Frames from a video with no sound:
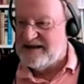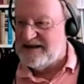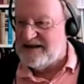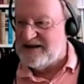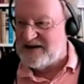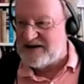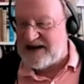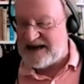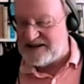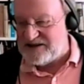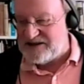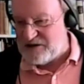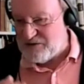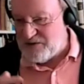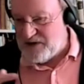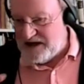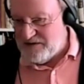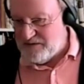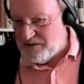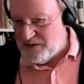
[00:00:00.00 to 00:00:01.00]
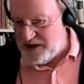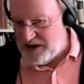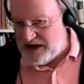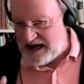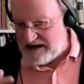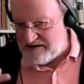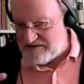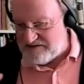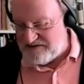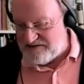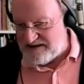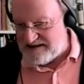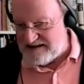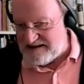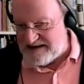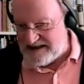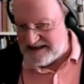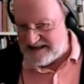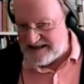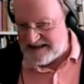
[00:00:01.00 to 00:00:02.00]
Okay, so we have
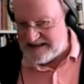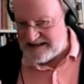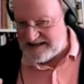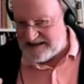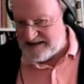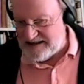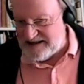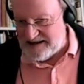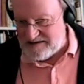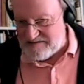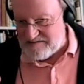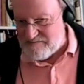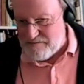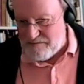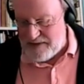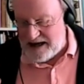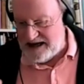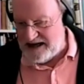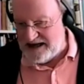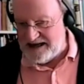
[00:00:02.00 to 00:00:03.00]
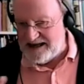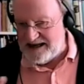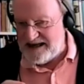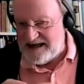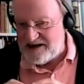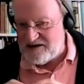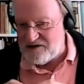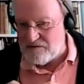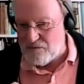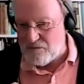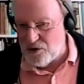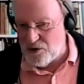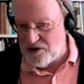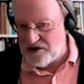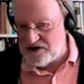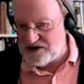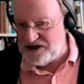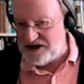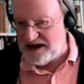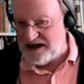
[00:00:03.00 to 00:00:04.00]
many
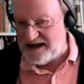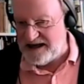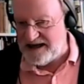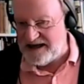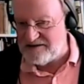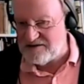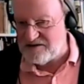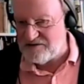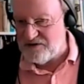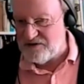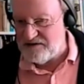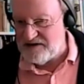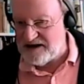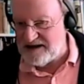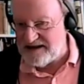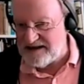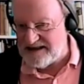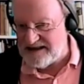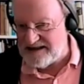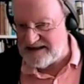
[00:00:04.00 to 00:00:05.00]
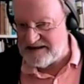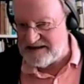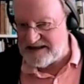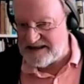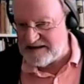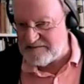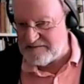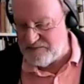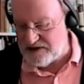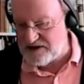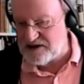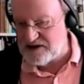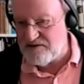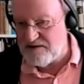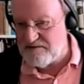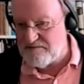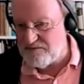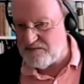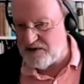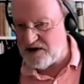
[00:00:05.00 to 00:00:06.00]
emerging
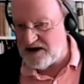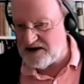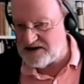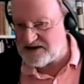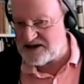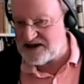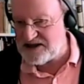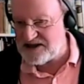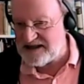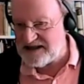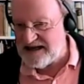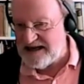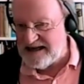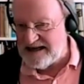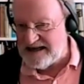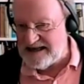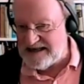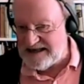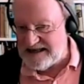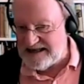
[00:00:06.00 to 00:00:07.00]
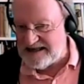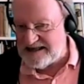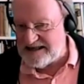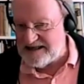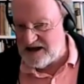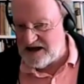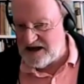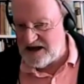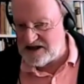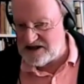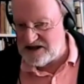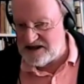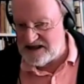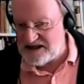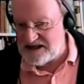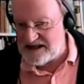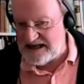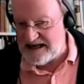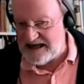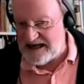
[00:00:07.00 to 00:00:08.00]
pilgrim paths the last
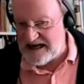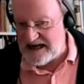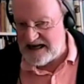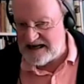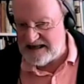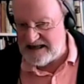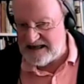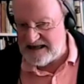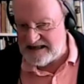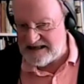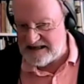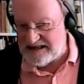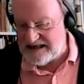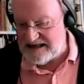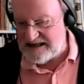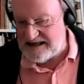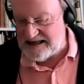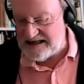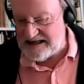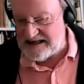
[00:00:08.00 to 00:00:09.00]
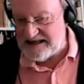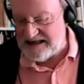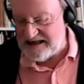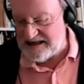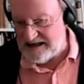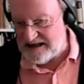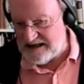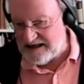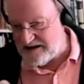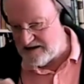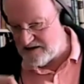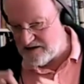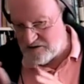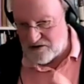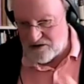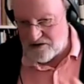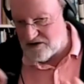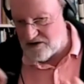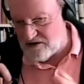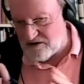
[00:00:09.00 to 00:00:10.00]
decennia in
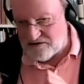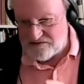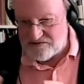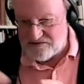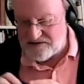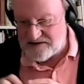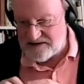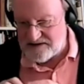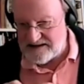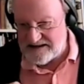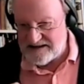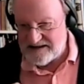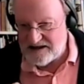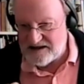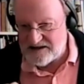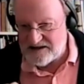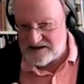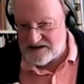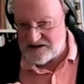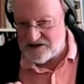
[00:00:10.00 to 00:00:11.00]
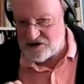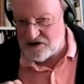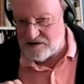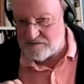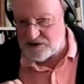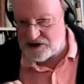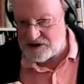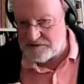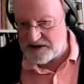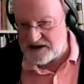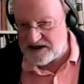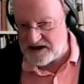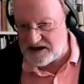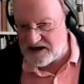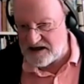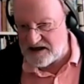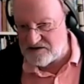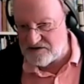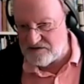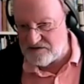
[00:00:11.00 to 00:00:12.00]
all of the German-speaking
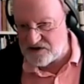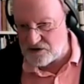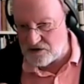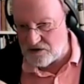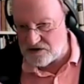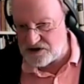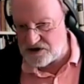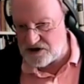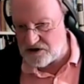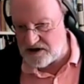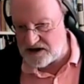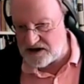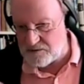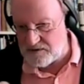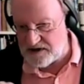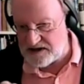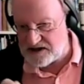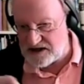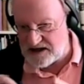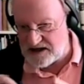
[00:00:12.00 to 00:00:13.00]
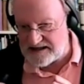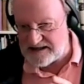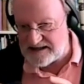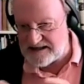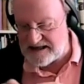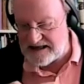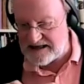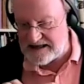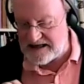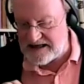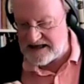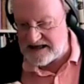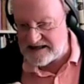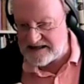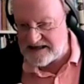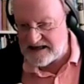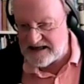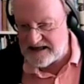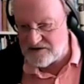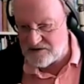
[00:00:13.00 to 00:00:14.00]
countries, Austria, Switzerland,
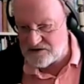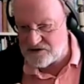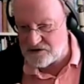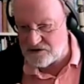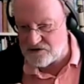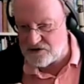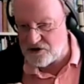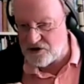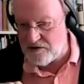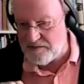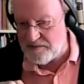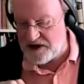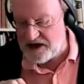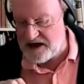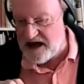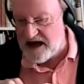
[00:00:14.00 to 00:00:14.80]
and also Germany.